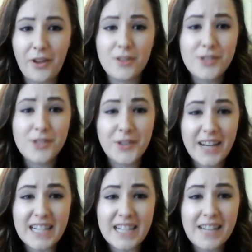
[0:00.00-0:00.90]
So like I
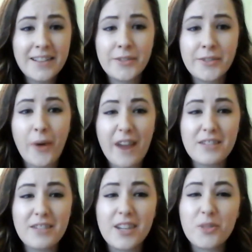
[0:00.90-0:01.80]
said, this craft
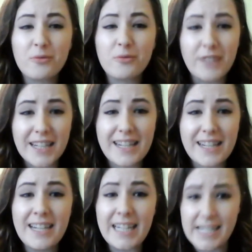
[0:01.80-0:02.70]
is really
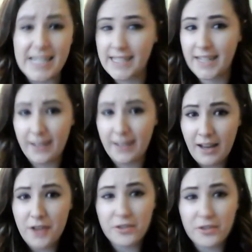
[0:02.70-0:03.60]
easy.
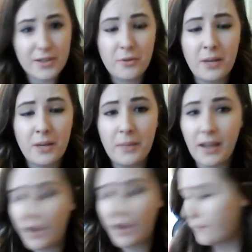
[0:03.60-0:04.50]
You're just going to want to pick
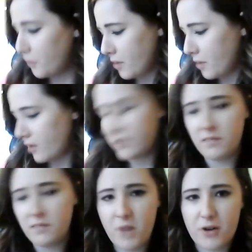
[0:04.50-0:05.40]
a few colors of
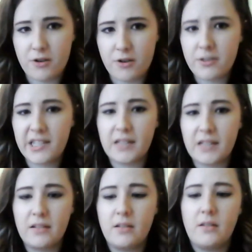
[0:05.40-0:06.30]
markers.
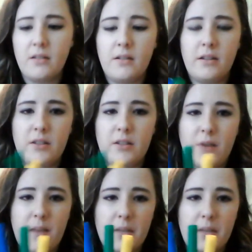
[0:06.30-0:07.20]
So I
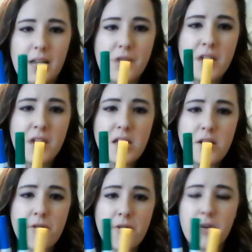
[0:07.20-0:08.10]
picked out
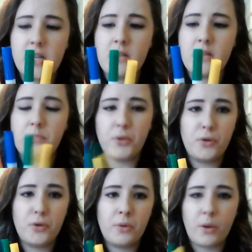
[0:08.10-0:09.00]
yellow, green,
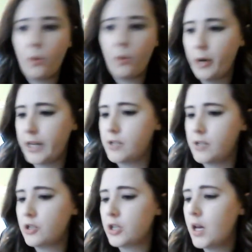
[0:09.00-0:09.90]
blue, and orange.